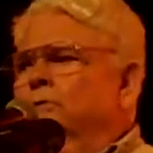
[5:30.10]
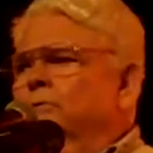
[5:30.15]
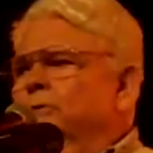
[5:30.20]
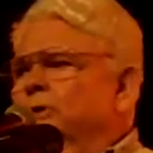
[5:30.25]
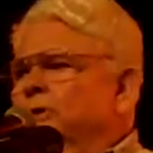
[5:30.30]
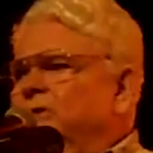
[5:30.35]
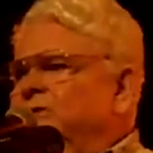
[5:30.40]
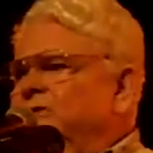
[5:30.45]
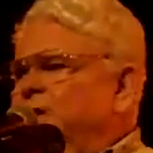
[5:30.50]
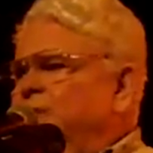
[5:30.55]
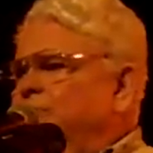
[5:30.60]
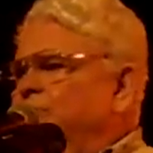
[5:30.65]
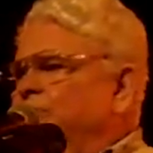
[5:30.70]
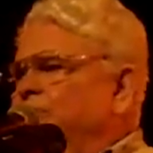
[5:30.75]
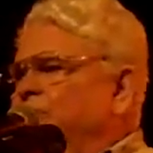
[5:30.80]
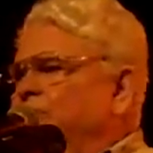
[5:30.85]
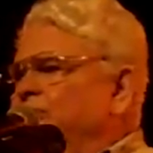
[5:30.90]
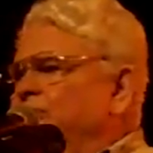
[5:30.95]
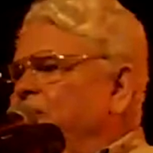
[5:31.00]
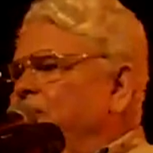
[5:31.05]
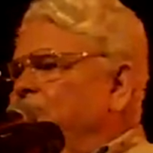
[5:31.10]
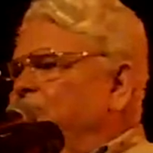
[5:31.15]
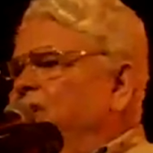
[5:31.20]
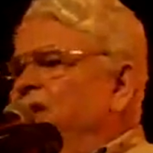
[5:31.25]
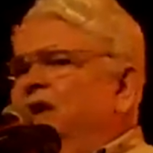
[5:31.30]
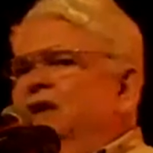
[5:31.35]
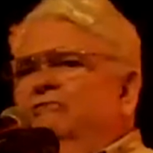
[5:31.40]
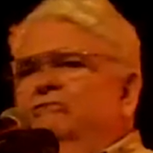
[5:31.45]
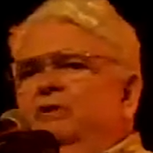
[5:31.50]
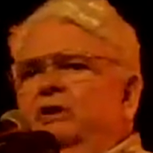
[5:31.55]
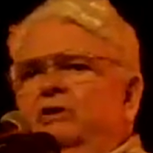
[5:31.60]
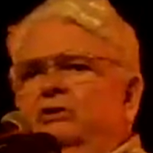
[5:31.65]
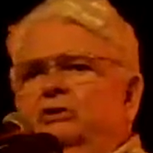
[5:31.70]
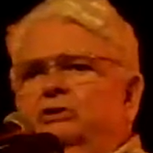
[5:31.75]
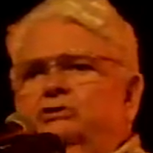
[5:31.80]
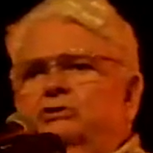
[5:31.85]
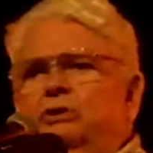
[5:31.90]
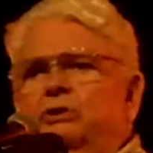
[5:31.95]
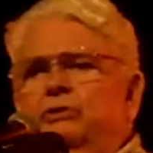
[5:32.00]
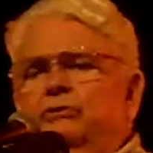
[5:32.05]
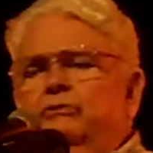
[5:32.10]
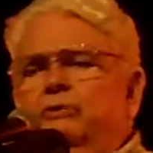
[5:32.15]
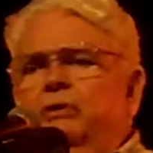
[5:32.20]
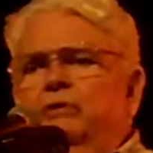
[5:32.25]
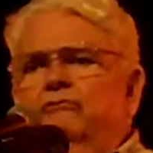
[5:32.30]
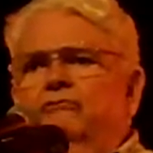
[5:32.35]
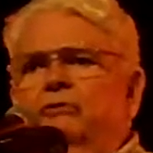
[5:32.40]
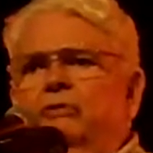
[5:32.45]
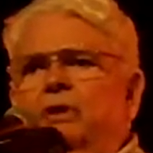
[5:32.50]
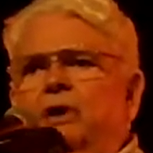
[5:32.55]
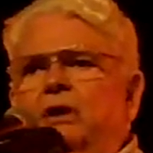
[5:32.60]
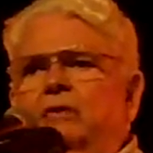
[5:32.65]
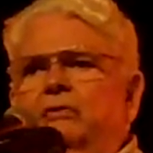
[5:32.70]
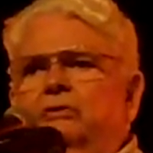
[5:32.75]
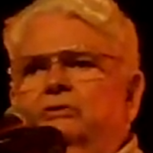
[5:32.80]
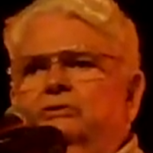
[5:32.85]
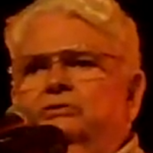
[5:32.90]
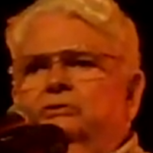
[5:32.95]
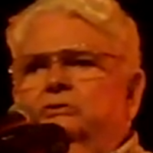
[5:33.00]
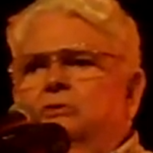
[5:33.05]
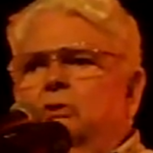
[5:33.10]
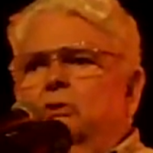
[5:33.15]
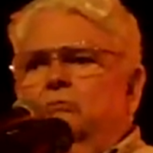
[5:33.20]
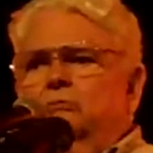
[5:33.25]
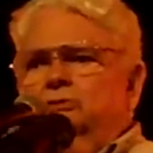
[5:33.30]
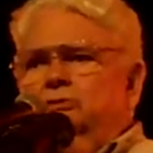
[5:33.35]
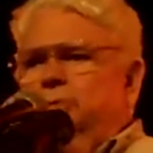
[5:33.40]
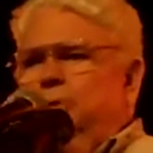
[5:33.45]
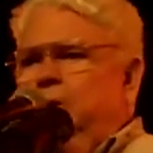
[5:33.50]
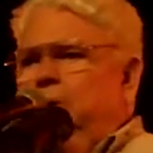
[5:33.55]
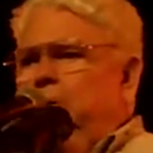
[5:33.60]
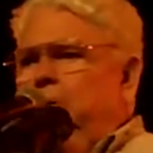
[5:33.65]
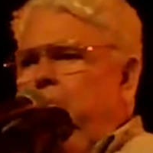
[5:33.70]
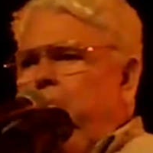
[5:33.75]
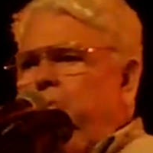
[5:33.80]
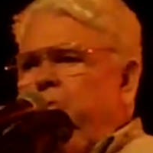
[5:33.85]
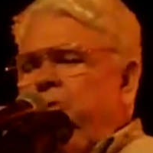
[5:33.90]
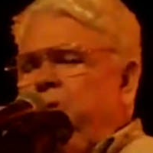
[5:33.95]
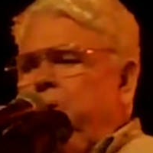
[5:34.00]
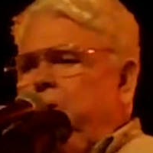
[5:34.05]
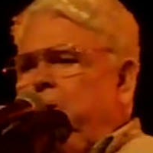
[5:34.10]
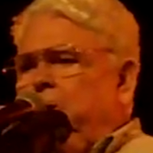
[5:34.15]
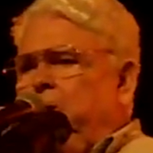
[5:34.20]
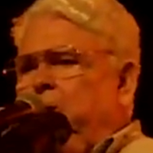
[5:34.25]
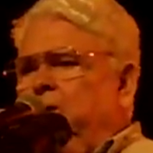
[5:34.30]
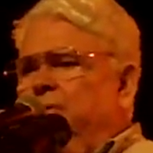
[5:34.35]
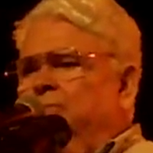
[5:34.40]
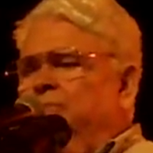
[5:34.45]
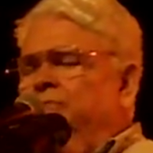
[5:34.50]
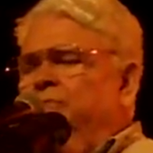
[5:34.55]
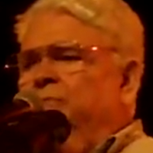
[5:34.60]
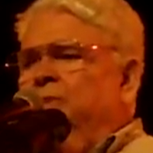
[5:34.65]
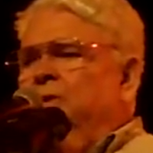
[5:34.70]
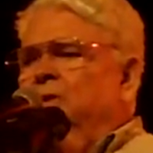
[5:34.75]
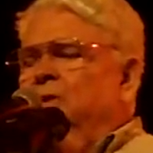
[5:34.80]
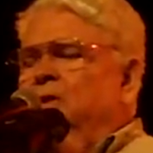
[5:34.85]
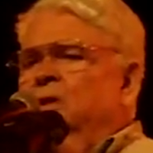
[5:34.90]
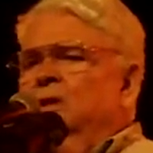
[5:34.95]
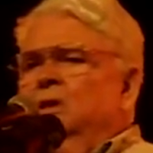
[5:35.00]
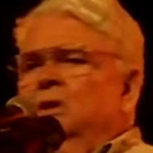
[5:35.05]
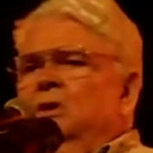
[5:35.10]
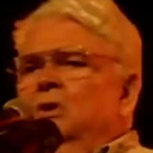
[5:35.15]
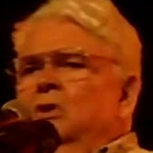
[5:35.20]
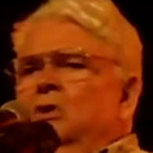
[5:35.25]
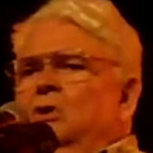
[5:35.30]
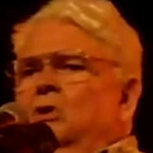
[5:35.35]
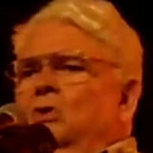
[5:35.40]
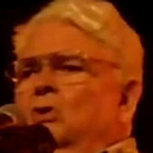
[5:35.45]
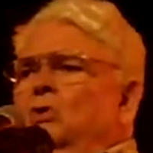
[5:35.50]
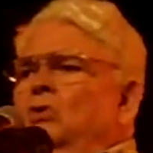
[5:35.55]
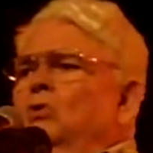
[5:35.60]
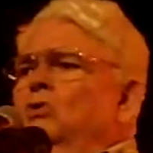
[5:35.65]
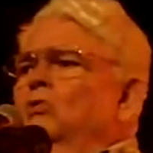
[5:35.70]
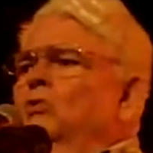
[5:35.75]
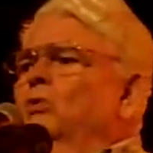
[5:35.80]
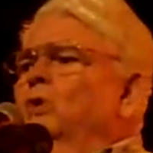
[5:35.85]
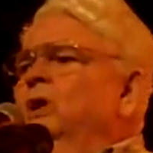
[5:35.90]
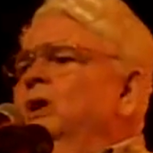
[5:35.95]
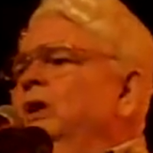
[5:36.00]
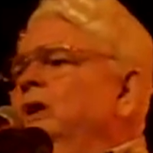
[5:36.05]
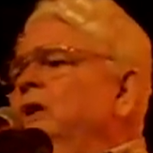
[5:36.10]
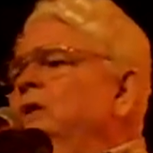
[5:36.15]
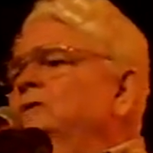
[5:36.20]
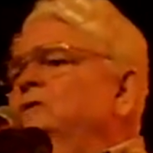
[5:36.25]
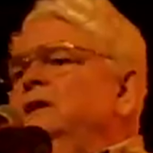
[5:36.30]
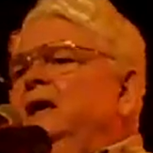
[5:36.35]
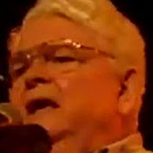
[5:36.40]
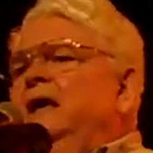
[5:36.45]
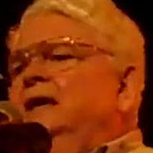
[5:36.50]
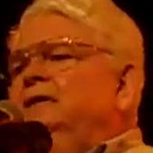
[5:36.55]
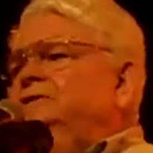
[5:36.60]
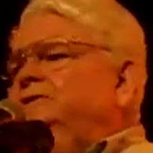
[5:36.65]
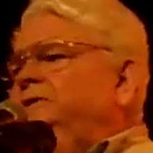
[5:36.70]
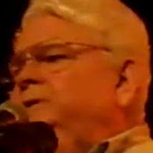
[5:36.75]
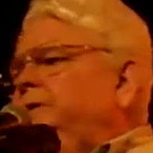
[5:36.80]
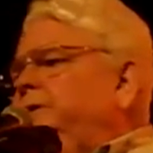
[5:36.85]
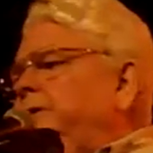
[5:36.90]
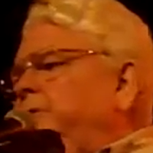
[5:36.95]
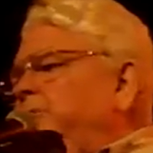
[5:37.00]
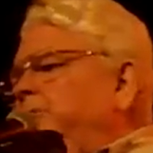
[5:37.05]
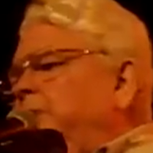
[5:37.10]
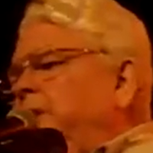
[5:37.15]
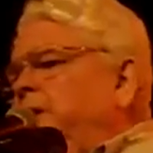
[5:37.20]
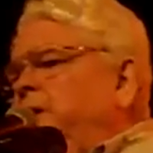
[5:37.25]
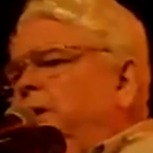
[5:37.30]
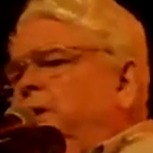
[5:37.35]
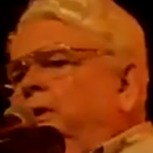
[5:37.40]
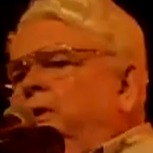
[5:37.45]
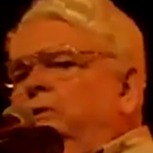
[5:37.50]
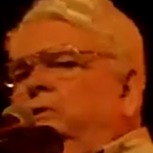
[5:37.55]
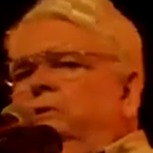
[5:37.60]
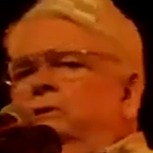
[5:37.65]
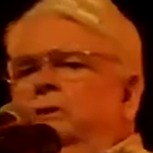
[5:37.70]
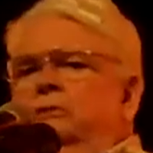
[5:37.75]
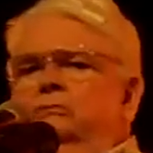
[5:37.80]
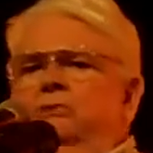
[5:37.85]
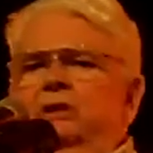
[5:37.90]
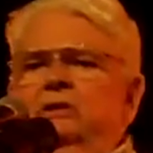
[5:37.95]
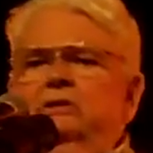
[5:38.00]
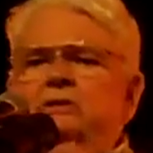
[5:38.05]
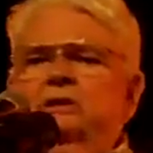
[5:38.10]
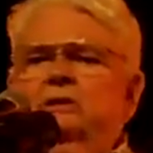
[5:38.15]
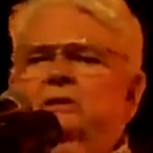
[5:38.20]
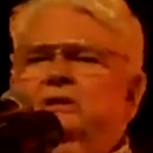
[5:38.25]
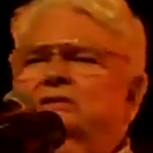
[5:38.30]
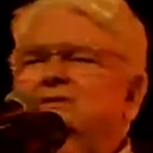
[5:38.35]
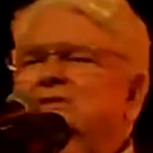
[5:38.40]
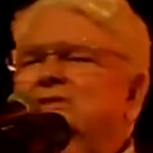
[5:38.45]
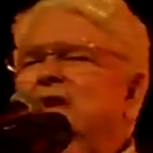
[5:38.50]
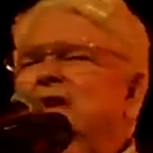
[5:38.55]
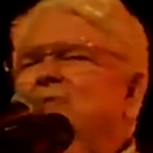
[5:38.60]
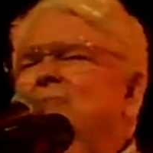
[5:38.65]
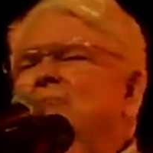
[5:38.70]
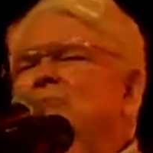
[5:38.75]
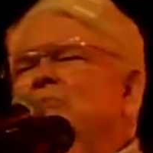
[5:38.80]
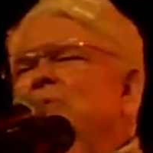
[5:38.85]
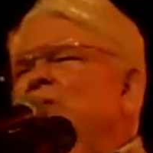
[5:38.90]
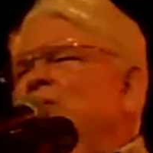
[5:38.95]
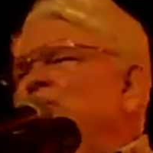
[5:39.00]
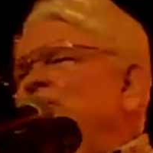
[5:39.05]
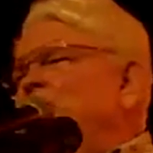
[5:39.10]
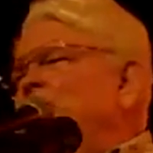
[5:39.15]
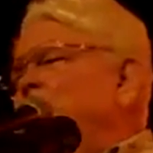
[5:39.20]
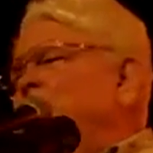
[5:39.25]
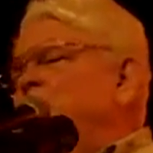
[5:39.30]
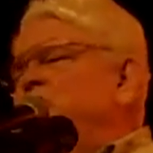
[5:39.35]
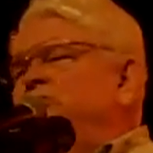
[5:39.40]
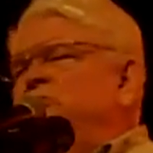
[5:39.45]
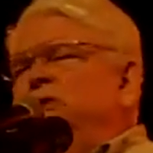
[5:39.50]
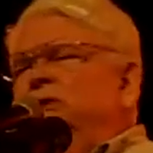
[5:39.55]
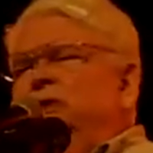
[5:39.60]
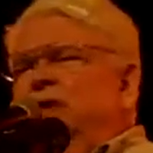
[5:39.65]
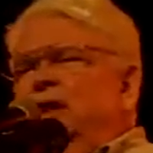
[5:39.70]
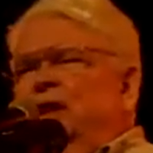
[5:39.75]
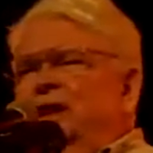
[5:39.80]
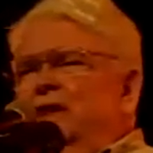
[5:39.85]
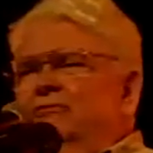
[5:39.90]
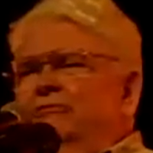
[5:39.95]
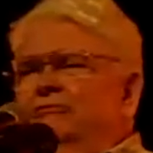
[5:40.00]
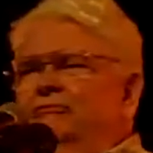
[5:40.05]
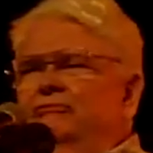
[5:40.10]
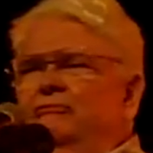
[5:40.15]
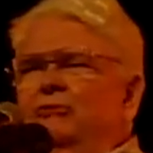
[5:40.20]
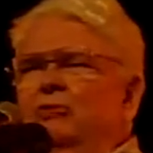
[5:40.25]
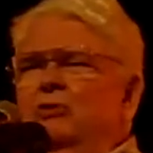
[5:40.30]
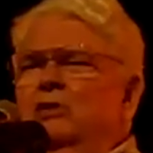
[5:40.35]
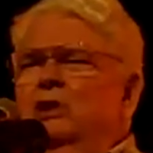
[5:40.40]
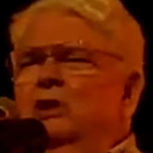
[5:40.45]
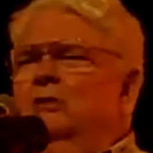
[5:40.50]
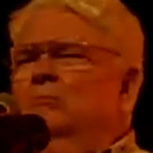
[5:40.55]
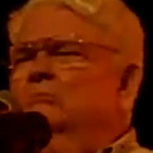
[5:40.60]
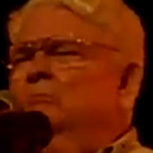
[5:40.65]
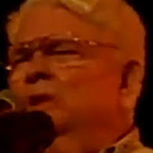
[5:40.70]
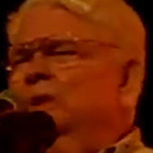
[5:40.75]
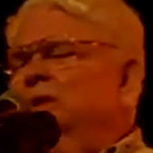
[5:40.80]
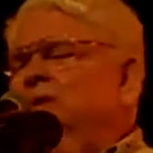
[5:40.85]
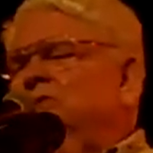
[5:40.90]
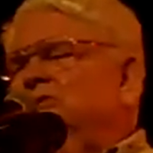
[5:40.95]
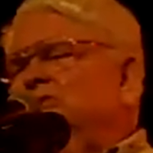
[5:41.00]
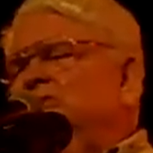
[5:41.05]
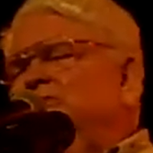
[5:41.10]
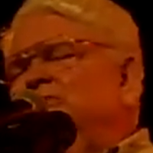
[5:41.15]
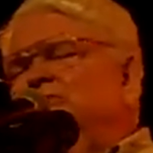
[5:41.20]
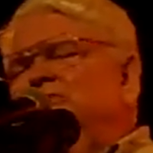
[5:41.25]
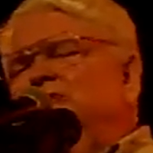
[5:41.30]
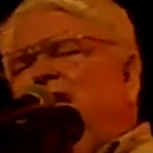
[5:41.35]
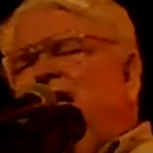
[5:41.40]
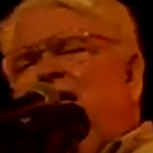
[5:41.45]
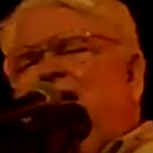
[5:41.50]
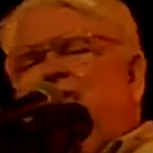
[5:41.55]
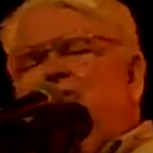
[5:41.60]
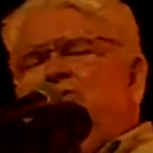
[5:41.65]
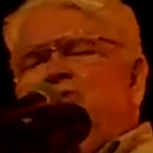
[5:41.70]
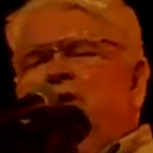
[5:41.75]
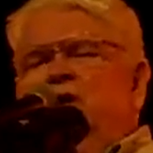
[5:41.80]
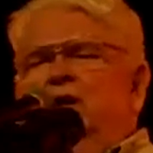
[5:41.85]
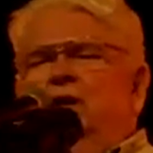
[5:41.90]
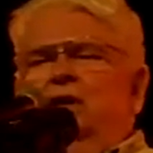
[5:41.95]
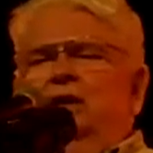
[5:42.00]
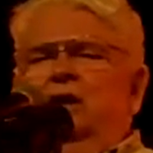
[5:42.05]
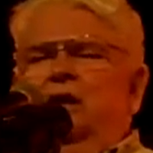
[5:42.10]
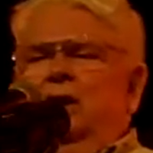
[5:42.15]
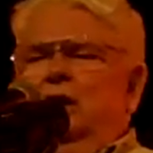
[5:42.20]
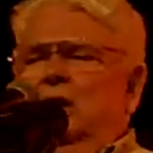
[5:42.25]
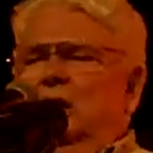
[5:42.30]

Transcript: took a deep breath. I'm going to have an additional 3 or 4 hours, home sweet home Chicago. We taxied around, and the same thing you do today. 40 minutes of taxiing